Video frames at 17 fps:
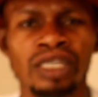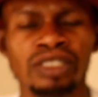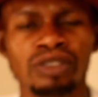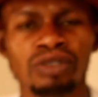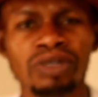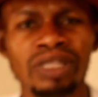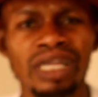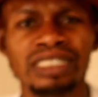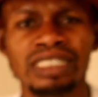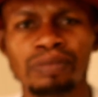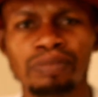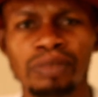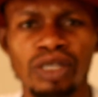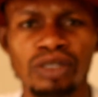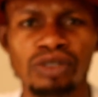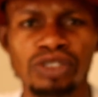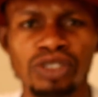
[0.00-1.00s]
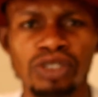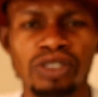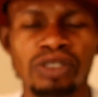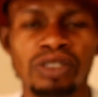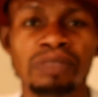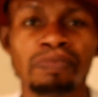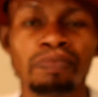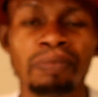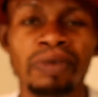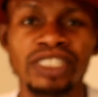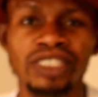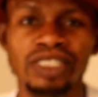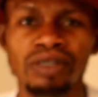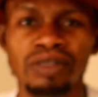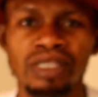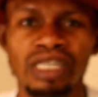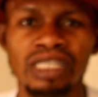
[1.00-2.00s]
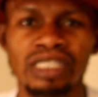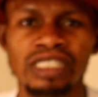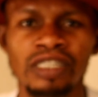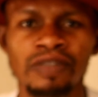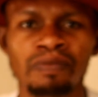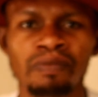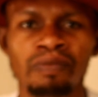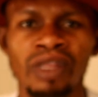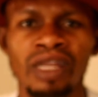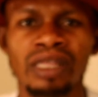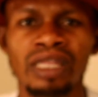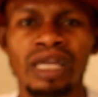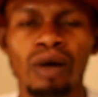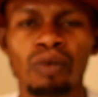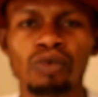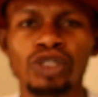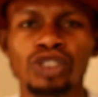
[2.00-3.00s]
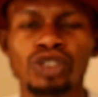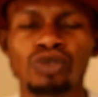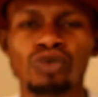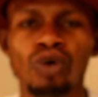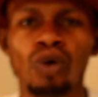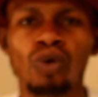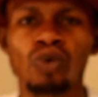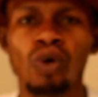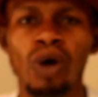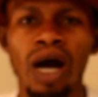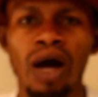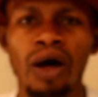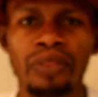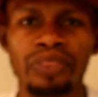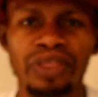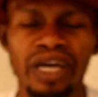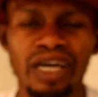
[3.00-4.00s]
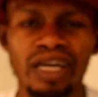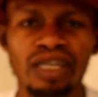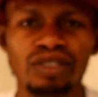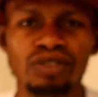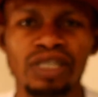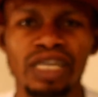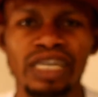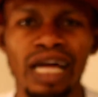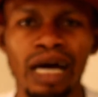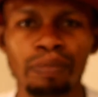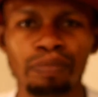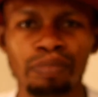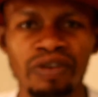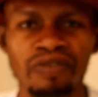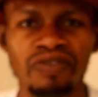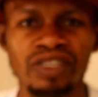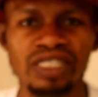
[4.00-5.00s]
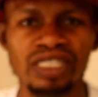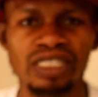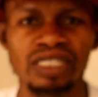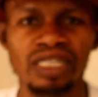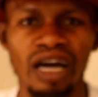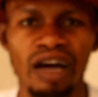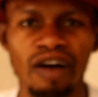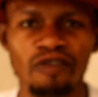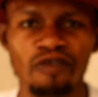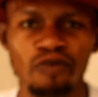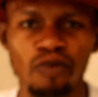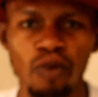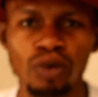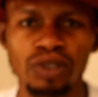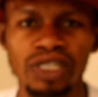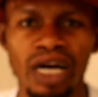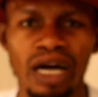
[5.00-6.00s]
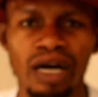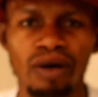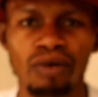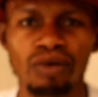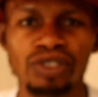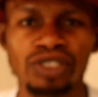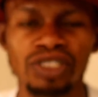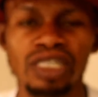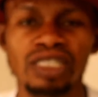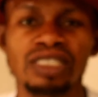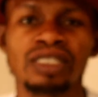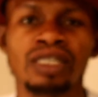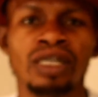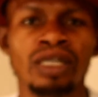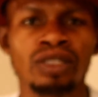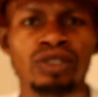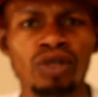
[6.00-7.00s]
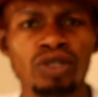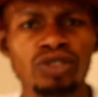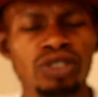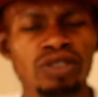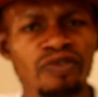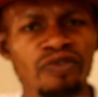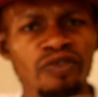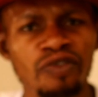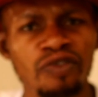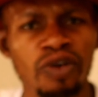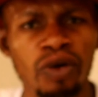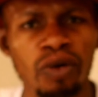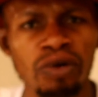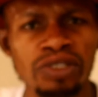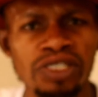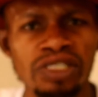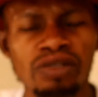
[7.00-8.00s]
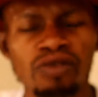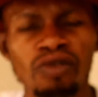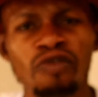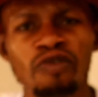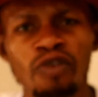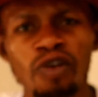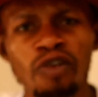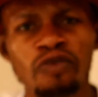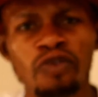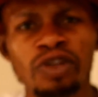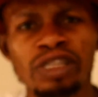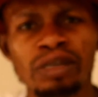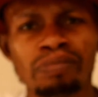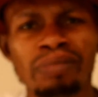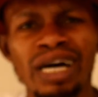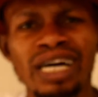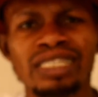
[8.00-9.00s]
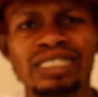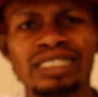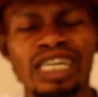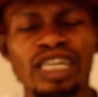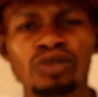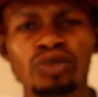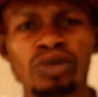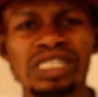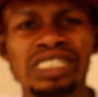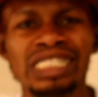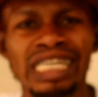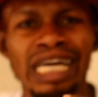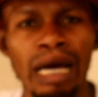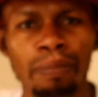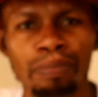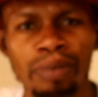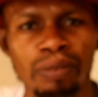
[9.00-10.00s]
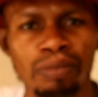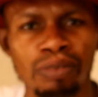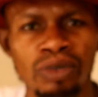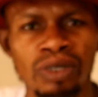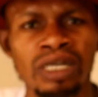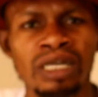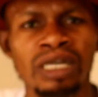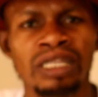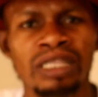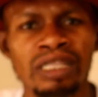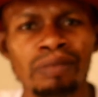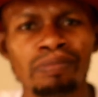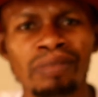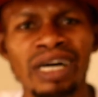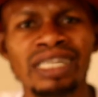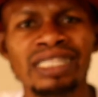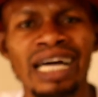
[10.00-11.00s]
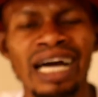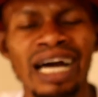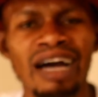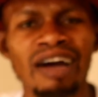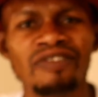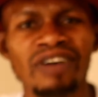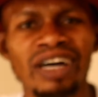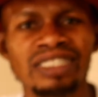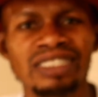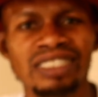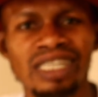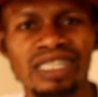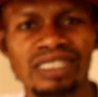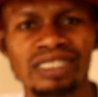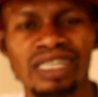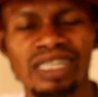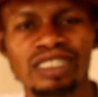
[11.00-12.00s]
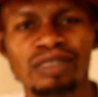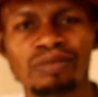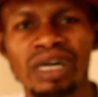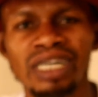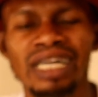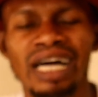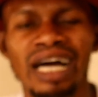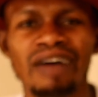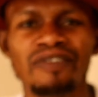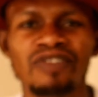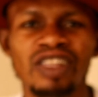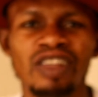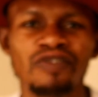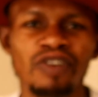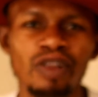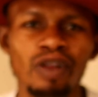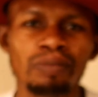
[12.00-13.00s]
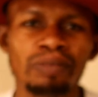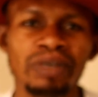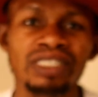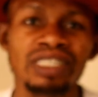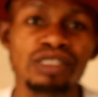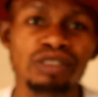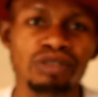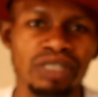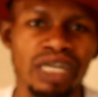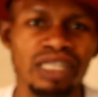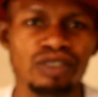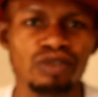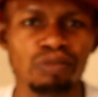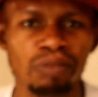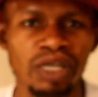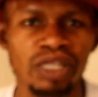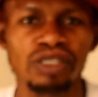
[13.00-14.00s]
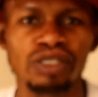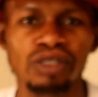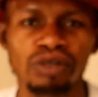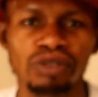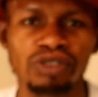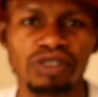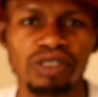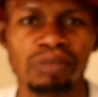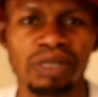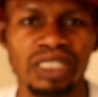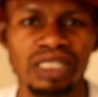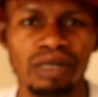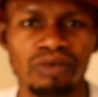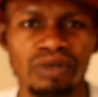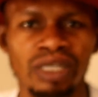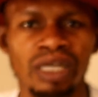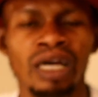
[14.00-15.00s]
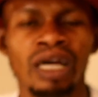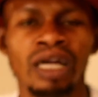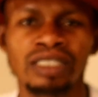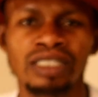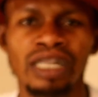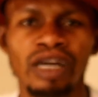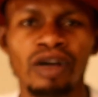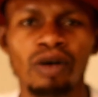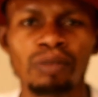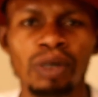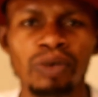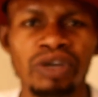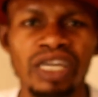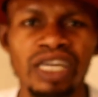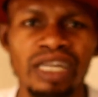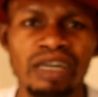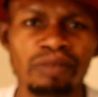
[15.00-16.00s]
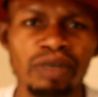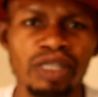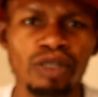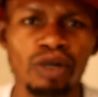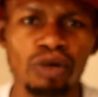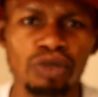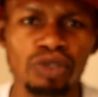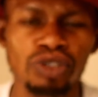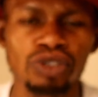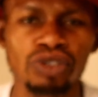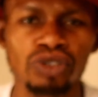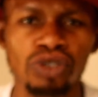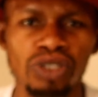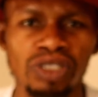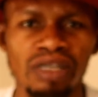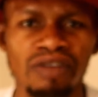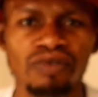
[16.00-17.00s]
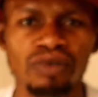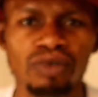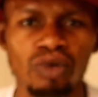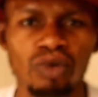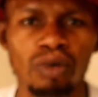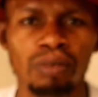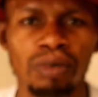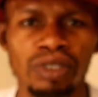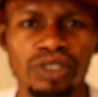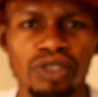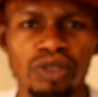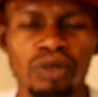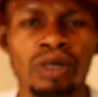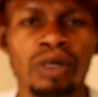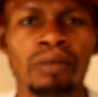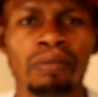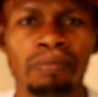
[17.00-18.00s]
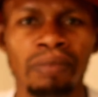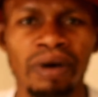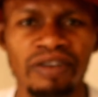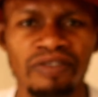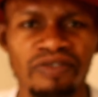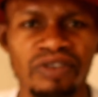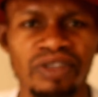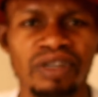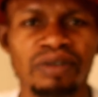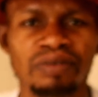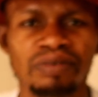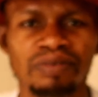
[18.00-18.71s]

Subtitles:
During that statement also, she also mentioned it that we should all go out there to get our privacy and vote our conscience. Not just to vote for a conscience, no, vote for the man that you know is capable, the man that have antecedents, the man that have developmental stride to make this country a better one. So like, come here again, I'm Joseph Onuko Bodijo. Bye for now.